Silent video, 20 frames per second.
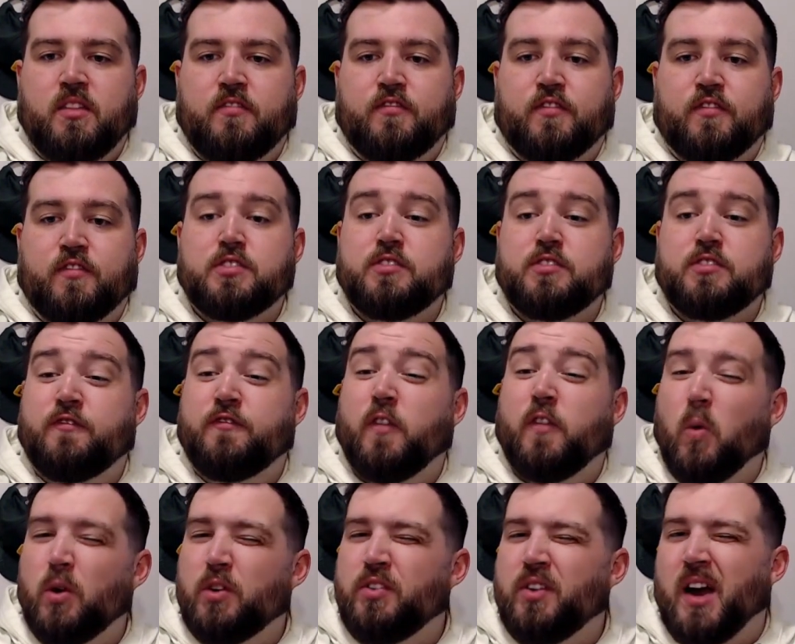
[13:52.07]
First
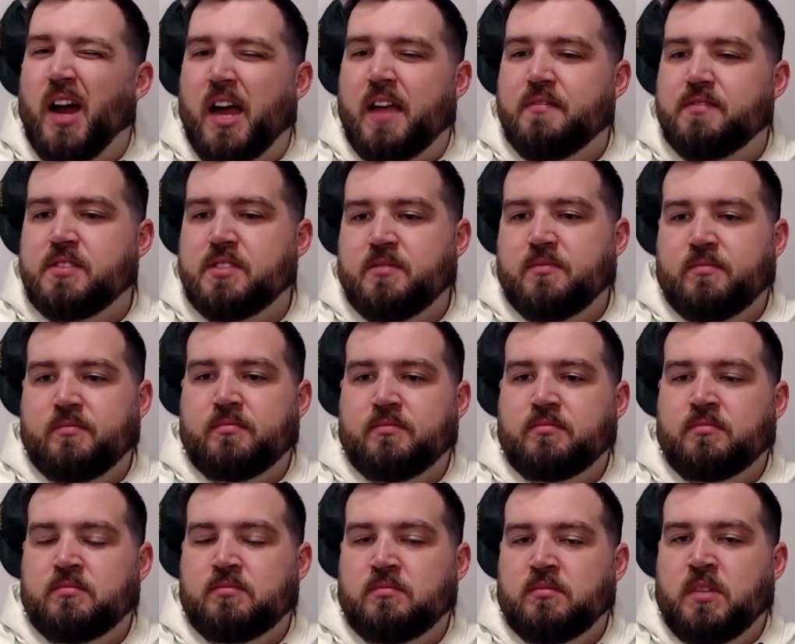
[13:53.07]
four drives
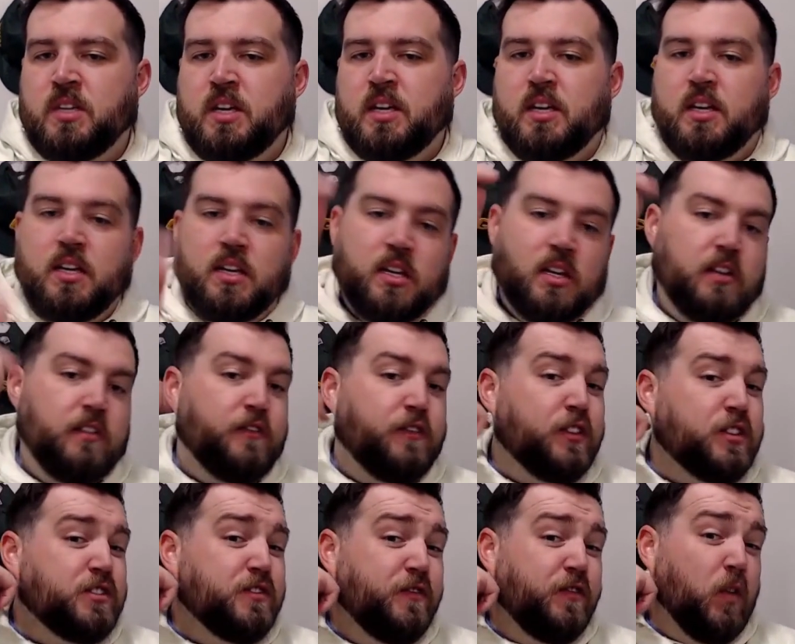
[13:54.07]

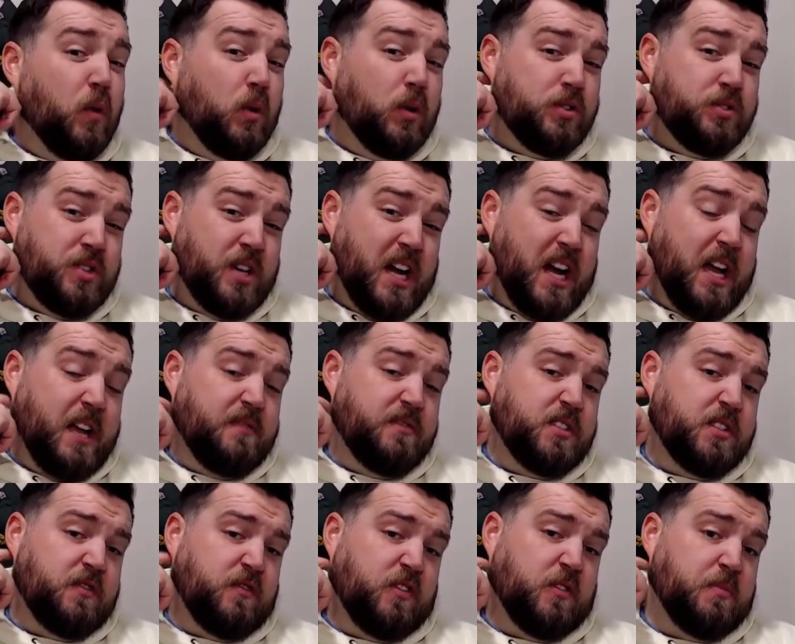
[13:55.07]

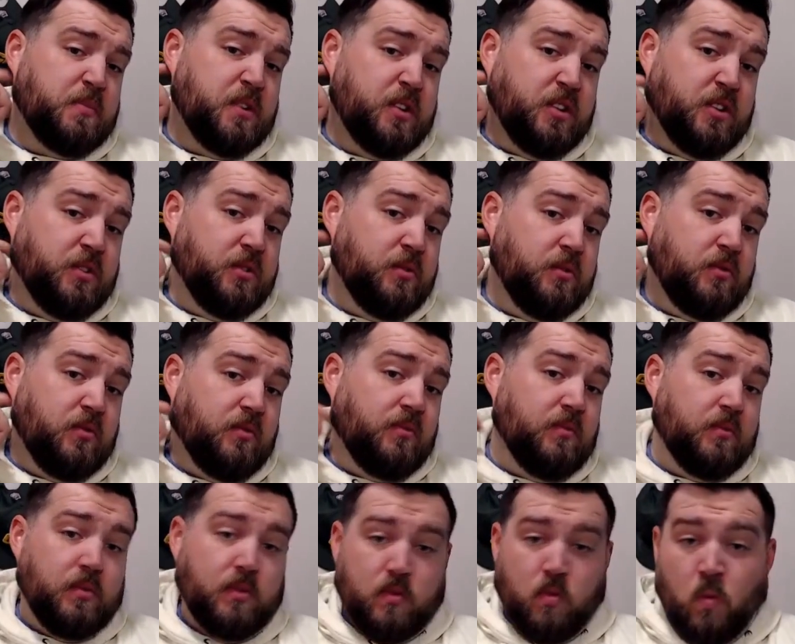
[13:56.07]
for Purdue
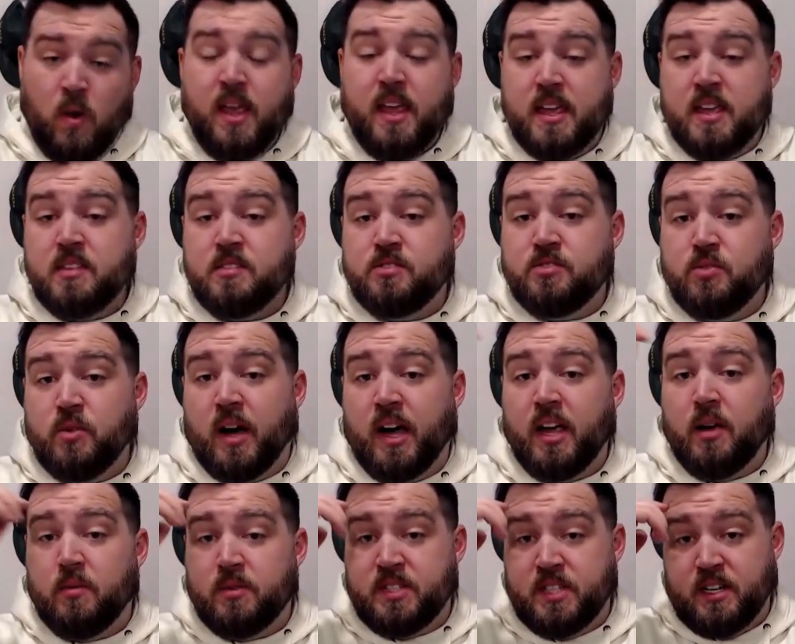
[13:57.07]
went into
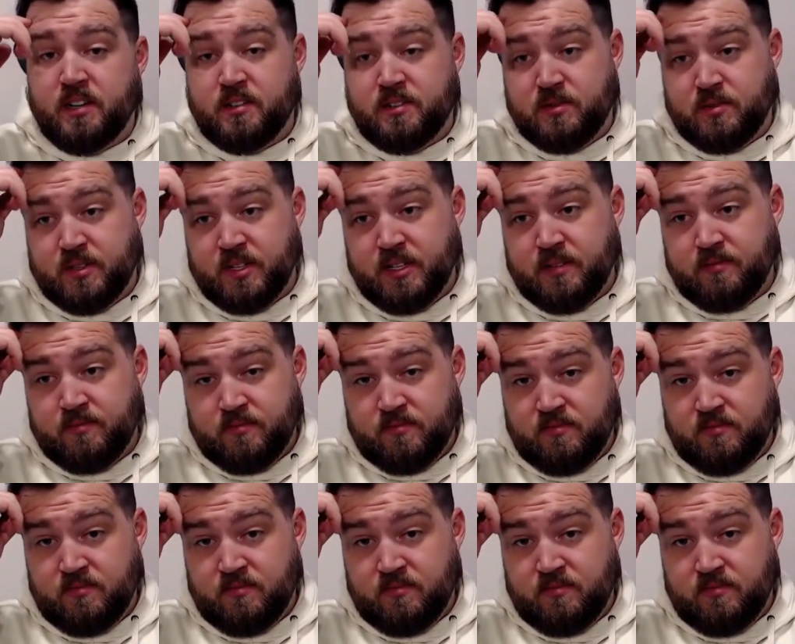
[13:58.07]
Iowa territory.